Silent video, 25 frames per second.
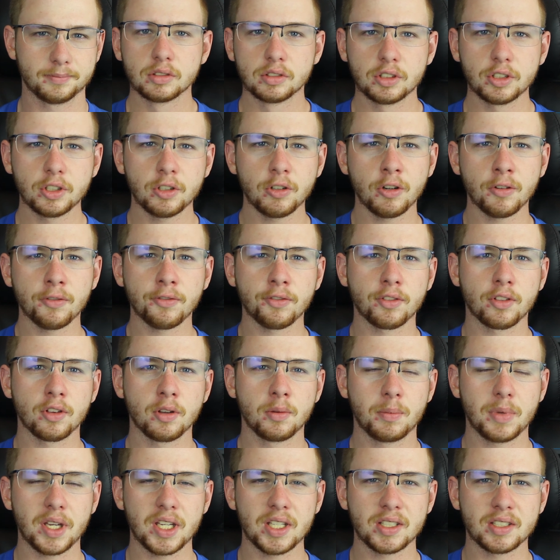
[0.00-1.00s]
To go off of the
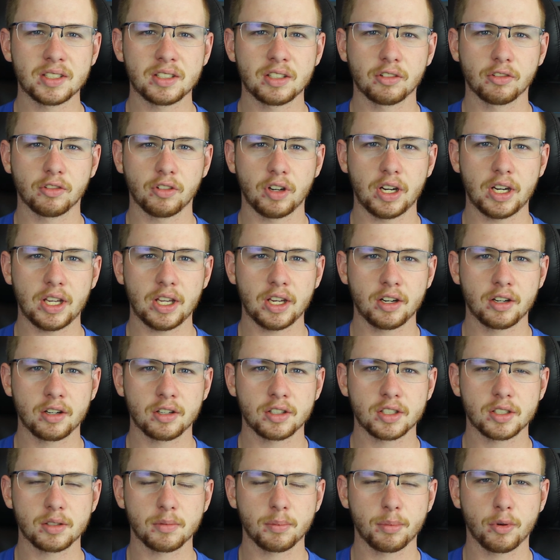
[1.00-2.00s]
amazing radiator
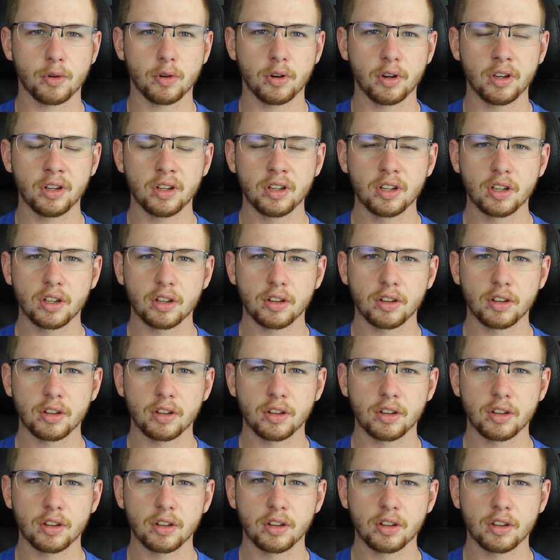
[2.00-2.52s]
support,